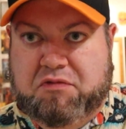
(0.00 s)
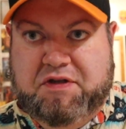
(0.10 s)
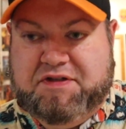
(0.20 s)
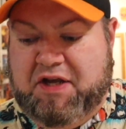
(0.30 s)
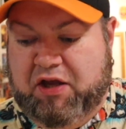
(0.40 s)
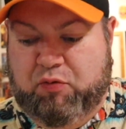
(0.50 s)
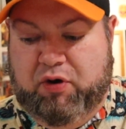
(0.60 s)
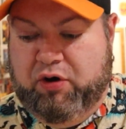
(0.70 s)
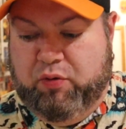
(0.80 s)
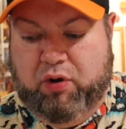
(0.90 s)
the second
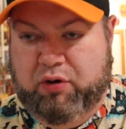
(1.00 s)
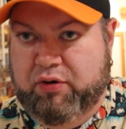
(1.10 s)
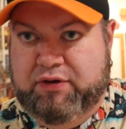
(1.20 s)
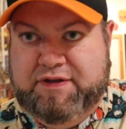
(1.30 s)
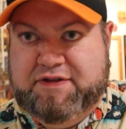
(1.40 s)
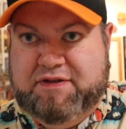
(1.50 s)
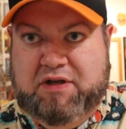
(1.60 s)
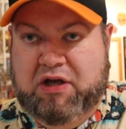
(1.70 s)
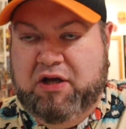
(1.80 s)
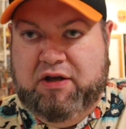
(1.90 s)
one in a row, and this
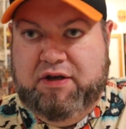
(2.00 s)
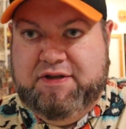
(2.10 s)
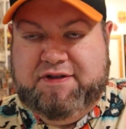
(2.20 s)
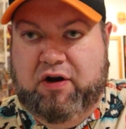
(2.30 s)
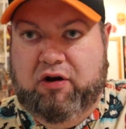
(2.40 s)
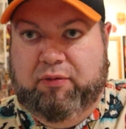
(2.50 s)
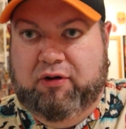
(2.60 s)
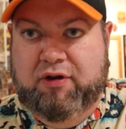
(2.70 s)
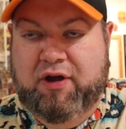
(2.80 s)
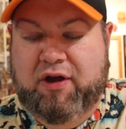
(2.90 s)
is
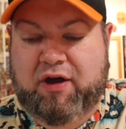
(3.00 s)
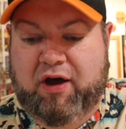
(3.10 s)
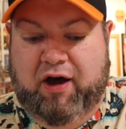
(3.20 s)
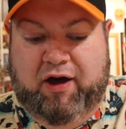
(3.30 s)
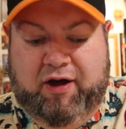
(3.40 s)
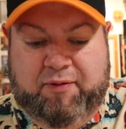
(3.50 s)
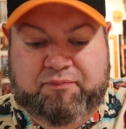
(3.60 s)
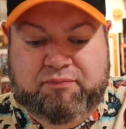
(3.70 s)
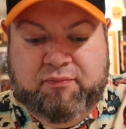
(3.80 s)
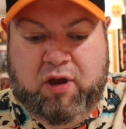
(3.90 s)
terrible.
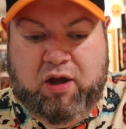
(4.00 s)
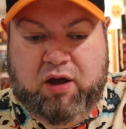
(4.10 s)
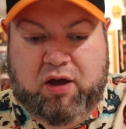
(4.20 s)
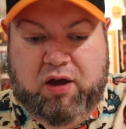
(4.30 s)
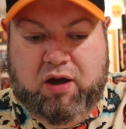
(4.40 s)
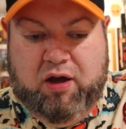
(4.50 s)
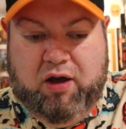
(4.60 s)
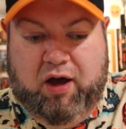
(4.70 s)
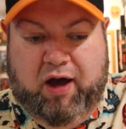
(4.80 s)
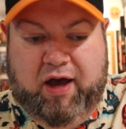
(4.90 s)
Um,
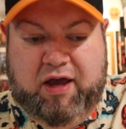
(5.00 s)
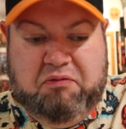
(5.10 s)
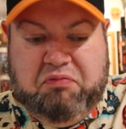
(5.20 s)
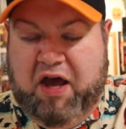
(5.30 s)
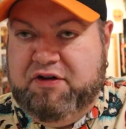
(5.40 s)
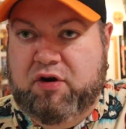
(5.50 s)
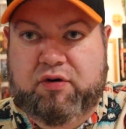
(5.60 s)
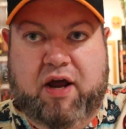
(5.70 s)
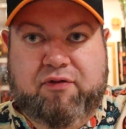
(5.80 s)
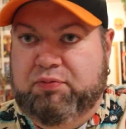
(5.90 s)
I I
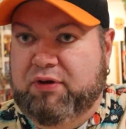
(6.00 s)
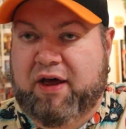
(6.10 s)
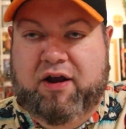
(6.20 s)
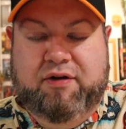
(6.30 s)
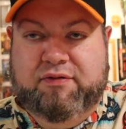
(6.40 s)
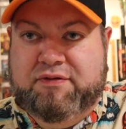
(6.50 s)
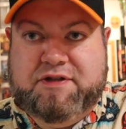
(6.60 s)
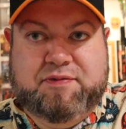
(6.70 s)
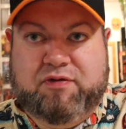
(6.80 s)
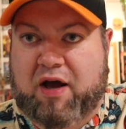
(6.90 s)
don't plan on
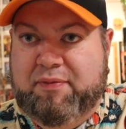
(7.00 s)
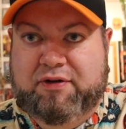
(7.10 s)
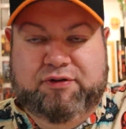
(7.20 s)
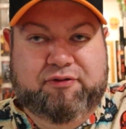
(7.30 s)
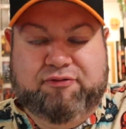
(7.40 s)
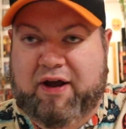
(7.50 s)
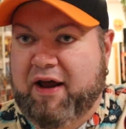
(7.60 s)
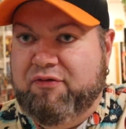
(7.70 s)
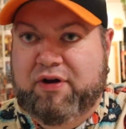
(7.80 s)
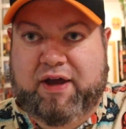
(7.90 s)
subscribing to Loot Fright
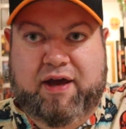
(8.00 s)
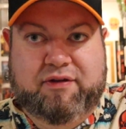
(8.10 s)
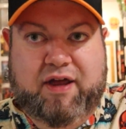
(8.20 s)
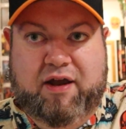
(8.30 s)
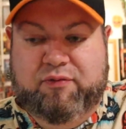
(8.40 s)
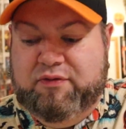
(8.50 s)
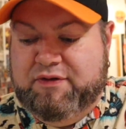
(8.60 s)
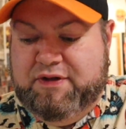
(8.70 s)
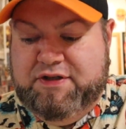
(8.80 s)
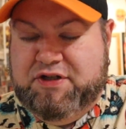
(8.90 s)
ever again. That
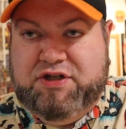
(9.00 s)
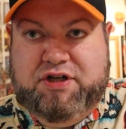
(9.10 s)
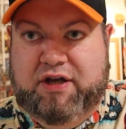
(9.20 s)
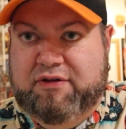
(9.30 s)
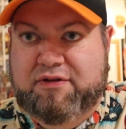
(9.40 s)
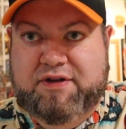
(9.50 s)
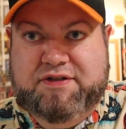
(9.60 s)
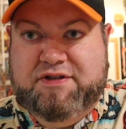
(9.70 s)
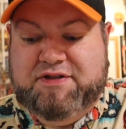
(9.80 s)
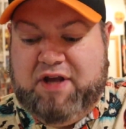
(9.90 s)
this is shit.
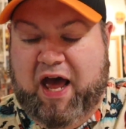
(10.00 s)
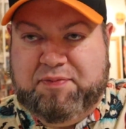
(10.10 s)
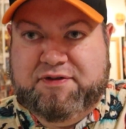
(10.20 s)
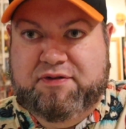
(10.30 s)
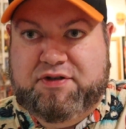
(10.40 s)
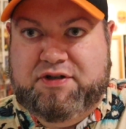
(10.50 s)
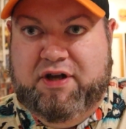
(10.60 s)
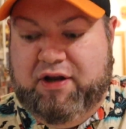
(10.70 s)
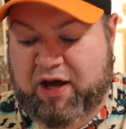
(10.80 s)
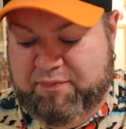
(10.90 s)
This is absolute
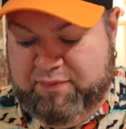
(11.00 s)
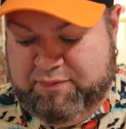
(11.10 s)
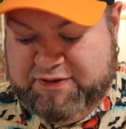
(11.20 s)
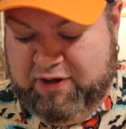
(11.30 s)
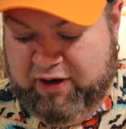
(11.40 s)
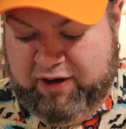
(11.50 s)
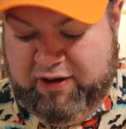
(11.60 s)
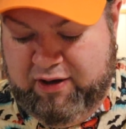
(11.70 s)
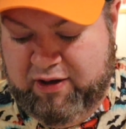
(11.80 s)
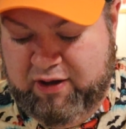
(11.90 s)
shit. I'm I'm
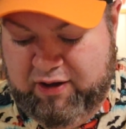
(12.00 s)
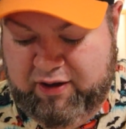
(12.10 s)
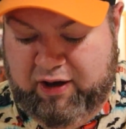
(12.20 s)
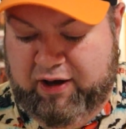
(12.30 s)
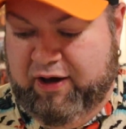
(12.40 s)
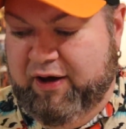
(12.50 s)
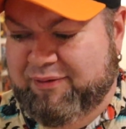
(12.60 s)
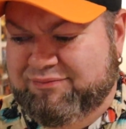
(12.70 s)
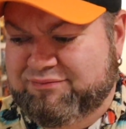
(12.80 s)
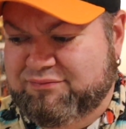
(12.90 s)
sorry.
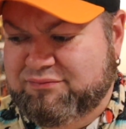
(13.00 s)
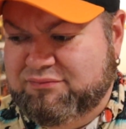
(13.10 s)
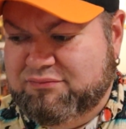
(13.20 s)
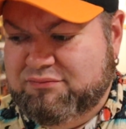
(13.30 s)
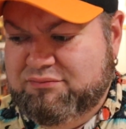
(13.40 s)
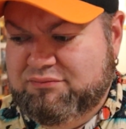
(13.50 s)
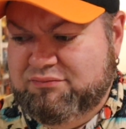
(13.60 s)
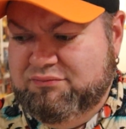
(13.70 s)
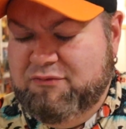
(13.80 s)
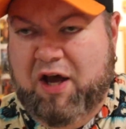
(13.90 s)
Uh,
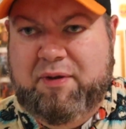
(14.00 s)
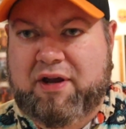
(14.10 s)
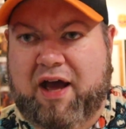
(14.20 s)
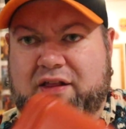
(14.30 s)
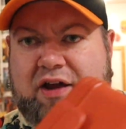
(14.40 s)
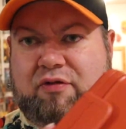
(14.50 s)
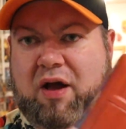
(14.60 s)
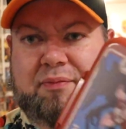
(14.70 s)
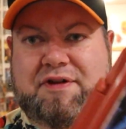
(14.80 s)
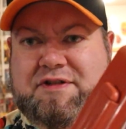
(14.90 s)
I mean, I like
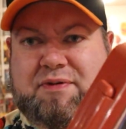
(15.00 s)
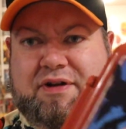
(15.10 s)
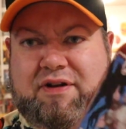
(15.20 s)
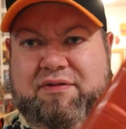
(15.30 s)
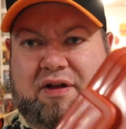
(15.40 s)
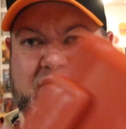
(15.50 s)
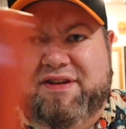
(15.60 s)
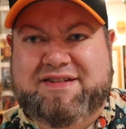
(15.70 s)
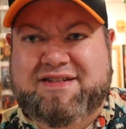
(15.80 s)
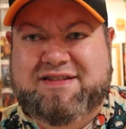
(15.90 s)
Gremlins, but
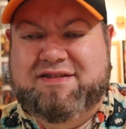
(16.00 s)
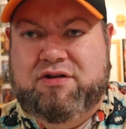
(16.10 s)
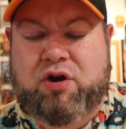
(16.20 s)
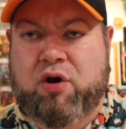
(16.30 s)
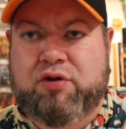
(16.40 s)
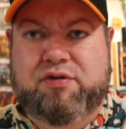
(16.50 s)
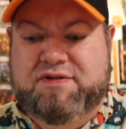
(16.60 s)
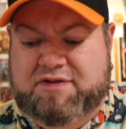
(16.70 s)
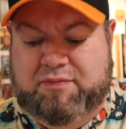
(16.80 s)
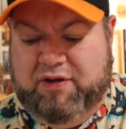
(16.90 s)
this is no
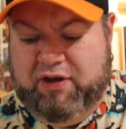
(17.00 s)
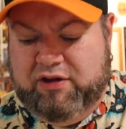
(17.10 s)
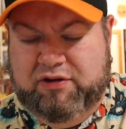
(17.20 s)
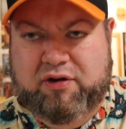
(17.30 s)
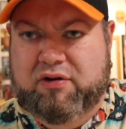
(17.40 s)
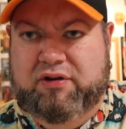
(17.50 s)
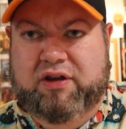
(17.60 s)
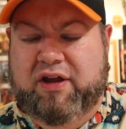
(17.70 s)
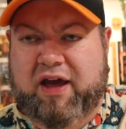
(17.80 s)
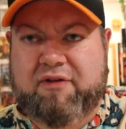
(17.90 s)
use to me. Like literally,
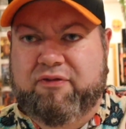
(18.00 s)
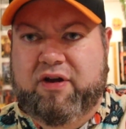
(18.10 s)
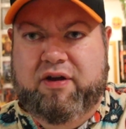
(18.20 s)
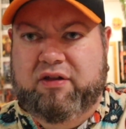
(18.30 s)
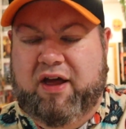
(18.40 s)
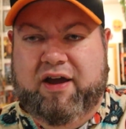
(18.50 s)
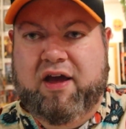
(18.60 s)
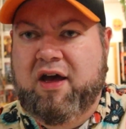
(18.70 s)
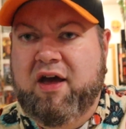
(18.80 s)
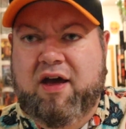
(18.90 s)
like every like